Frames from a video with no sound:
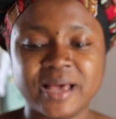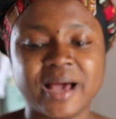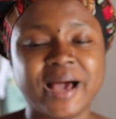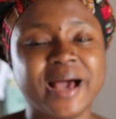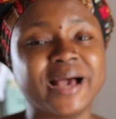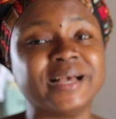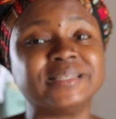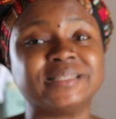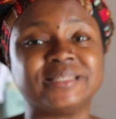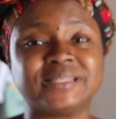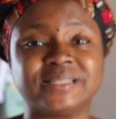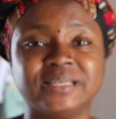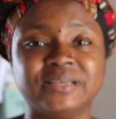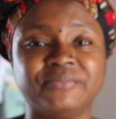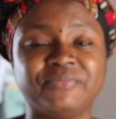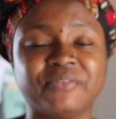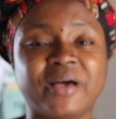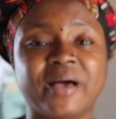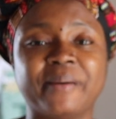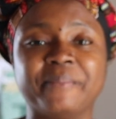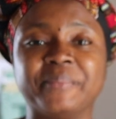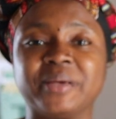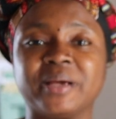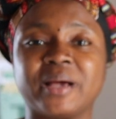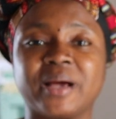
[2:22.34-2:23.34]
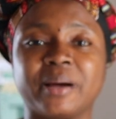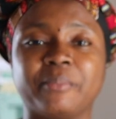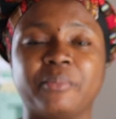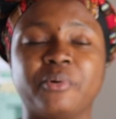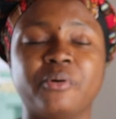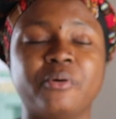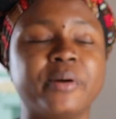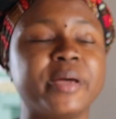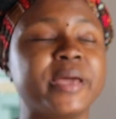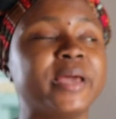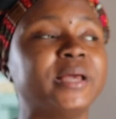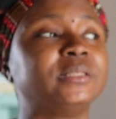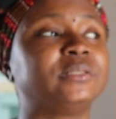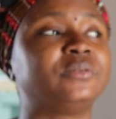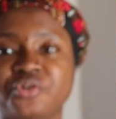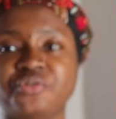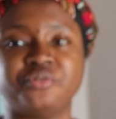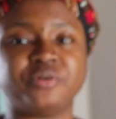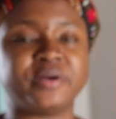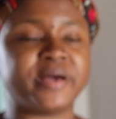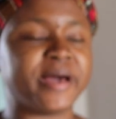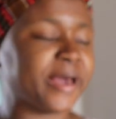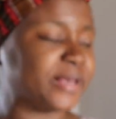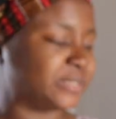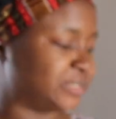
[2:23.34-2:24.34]
as if I'm in Cameroon. I'll show
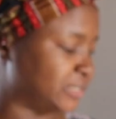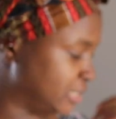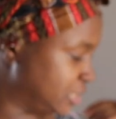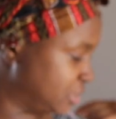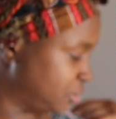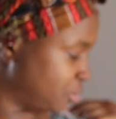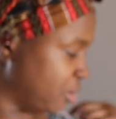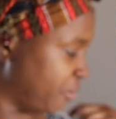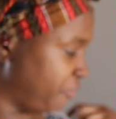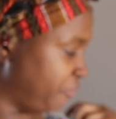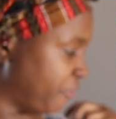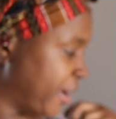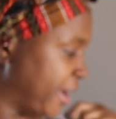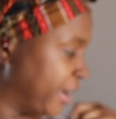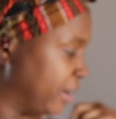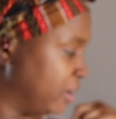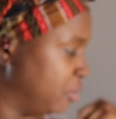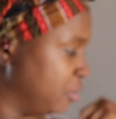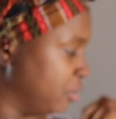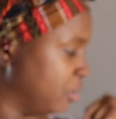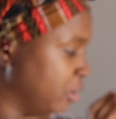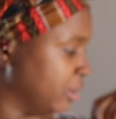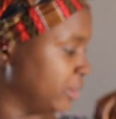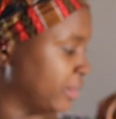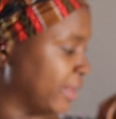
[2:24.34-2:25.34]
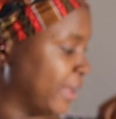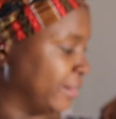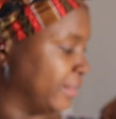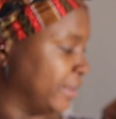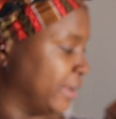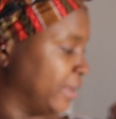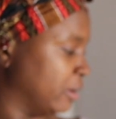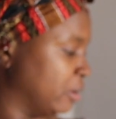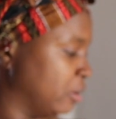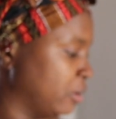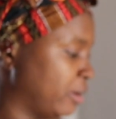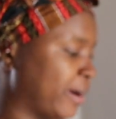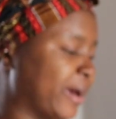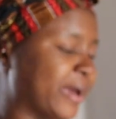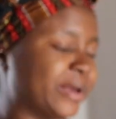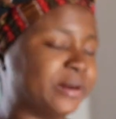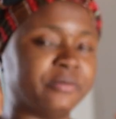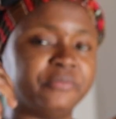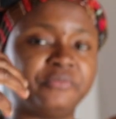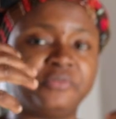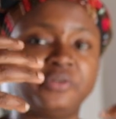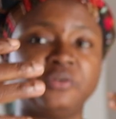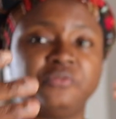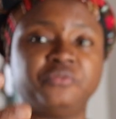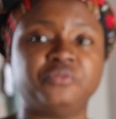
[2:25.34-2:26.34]
you guys the stuff I got, and then I'll kind
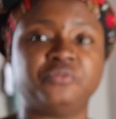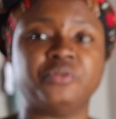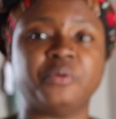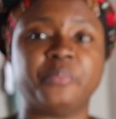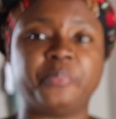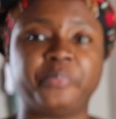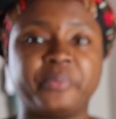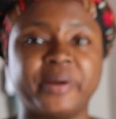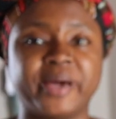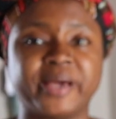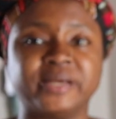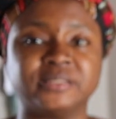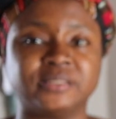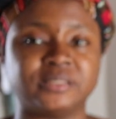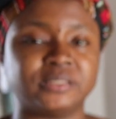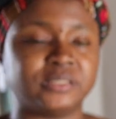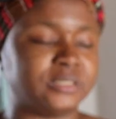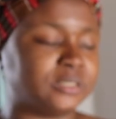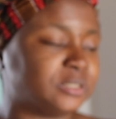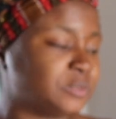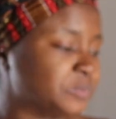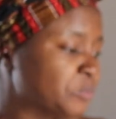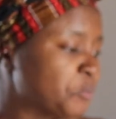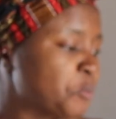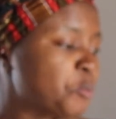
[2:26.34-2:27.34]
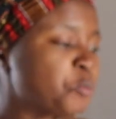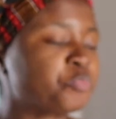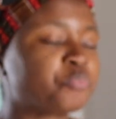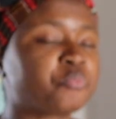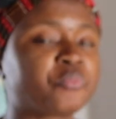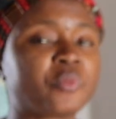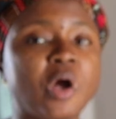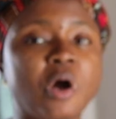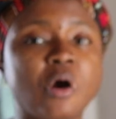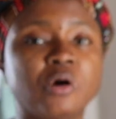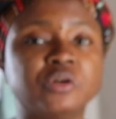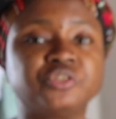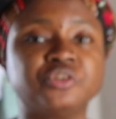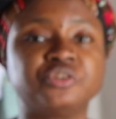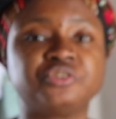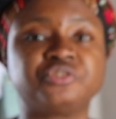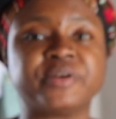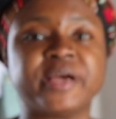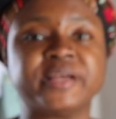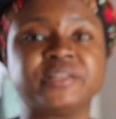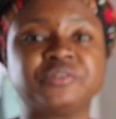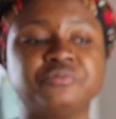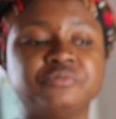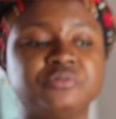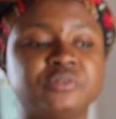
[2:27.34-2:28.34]
of give you the prices. I also
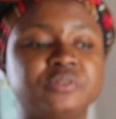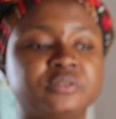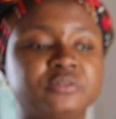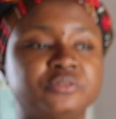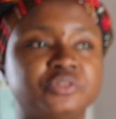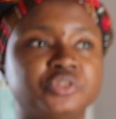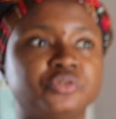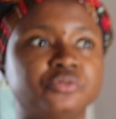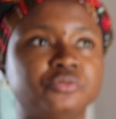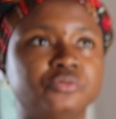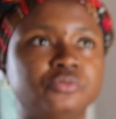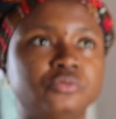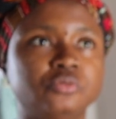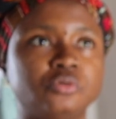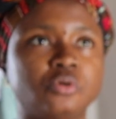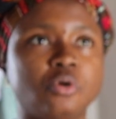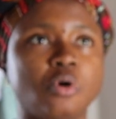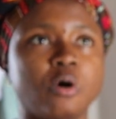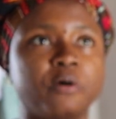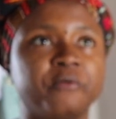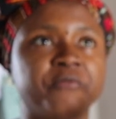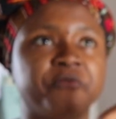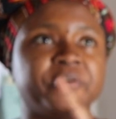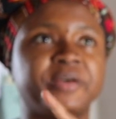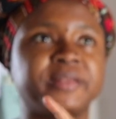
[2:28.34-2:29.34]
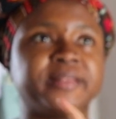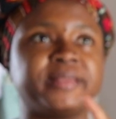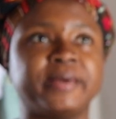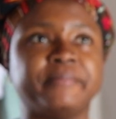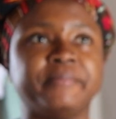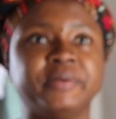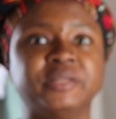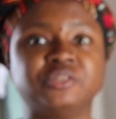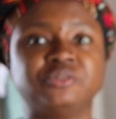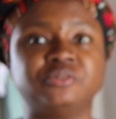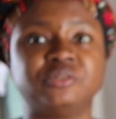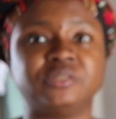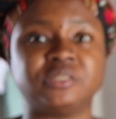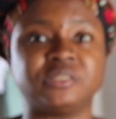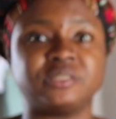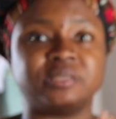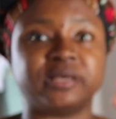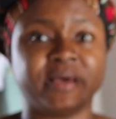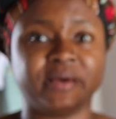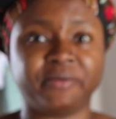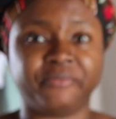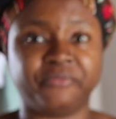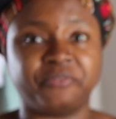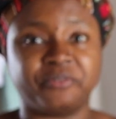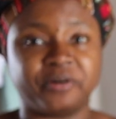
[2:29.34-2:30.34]
try to convert them into
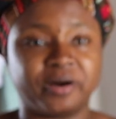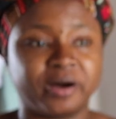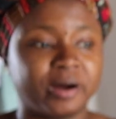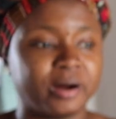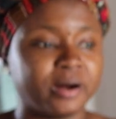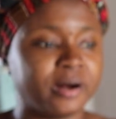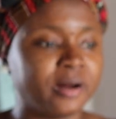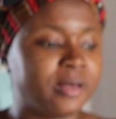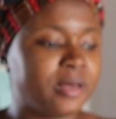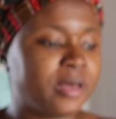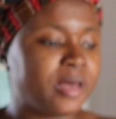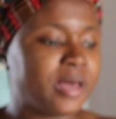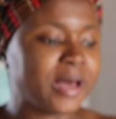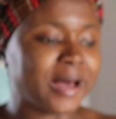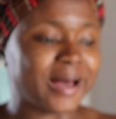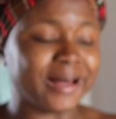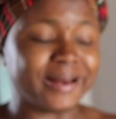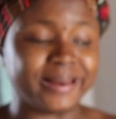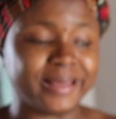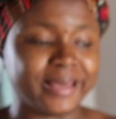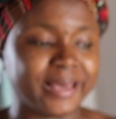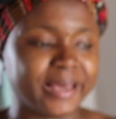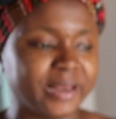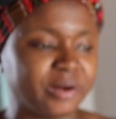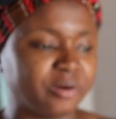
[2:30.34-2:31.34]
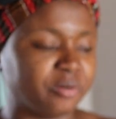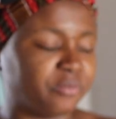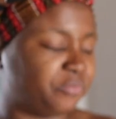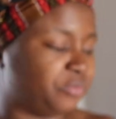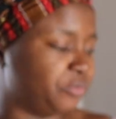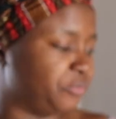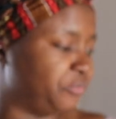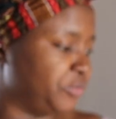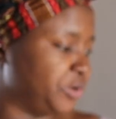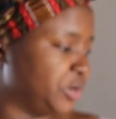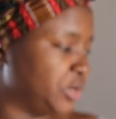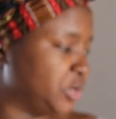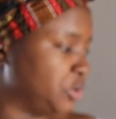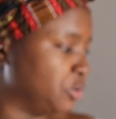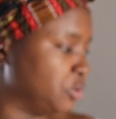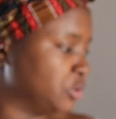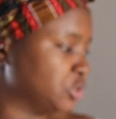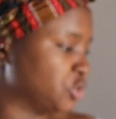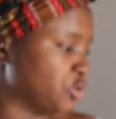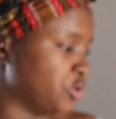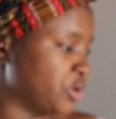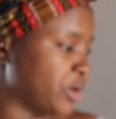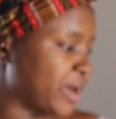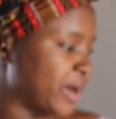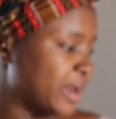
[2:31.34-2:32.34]
CFR at the end of the video,
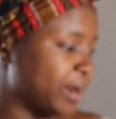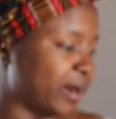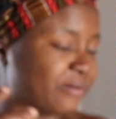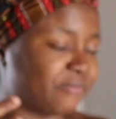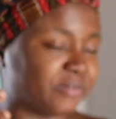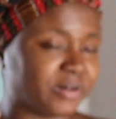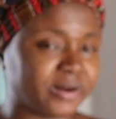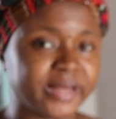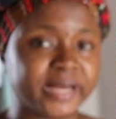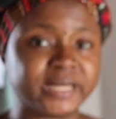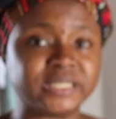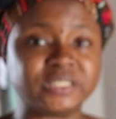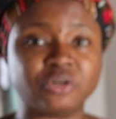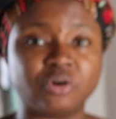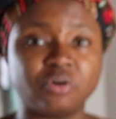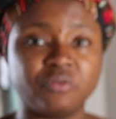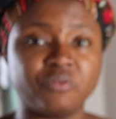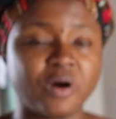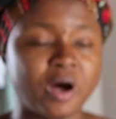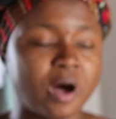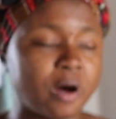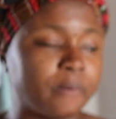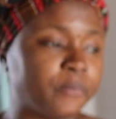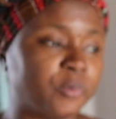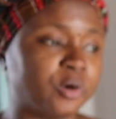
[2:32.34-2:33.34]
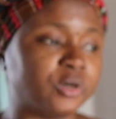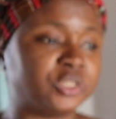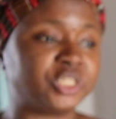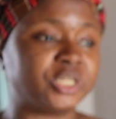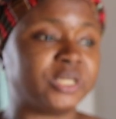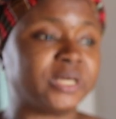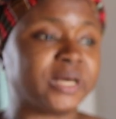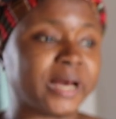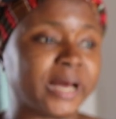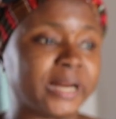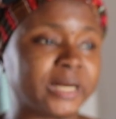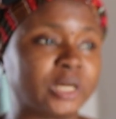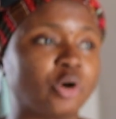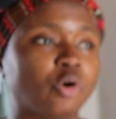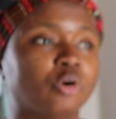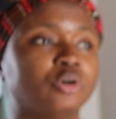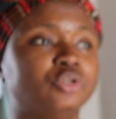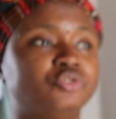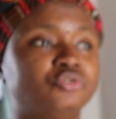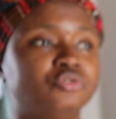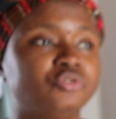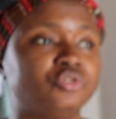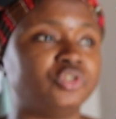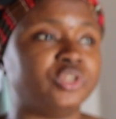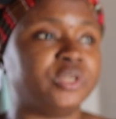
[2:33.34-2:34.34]
so you can have an idea of how much it can
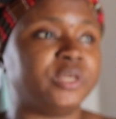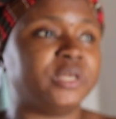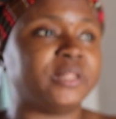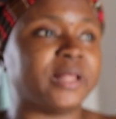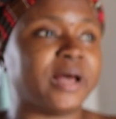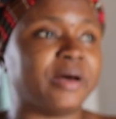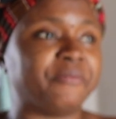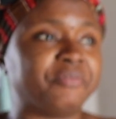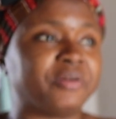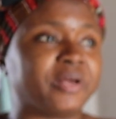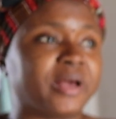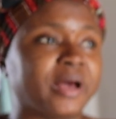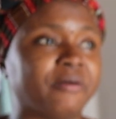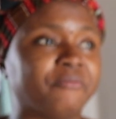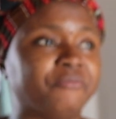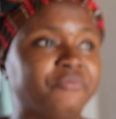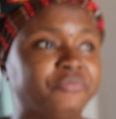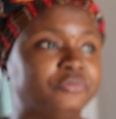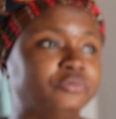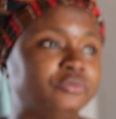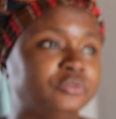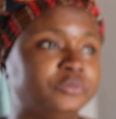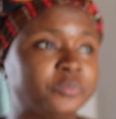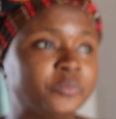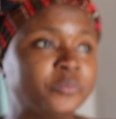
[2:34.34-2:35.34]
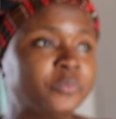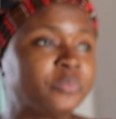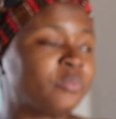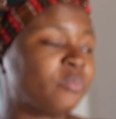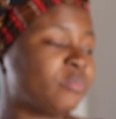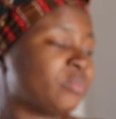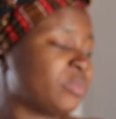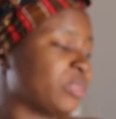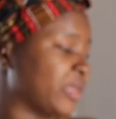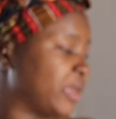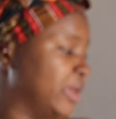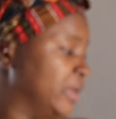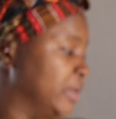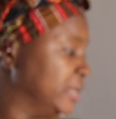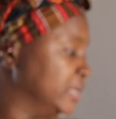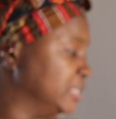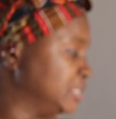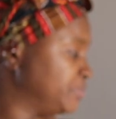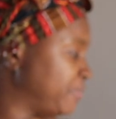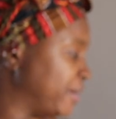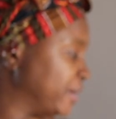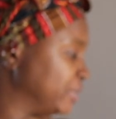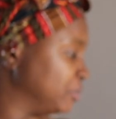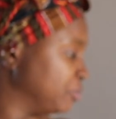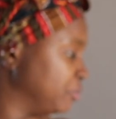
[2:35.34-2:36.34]
cost you to eat African food in this
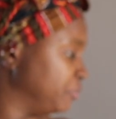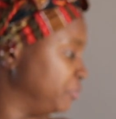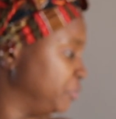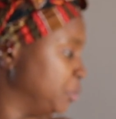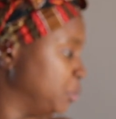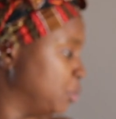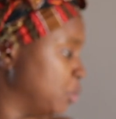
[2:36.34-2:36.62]
part of the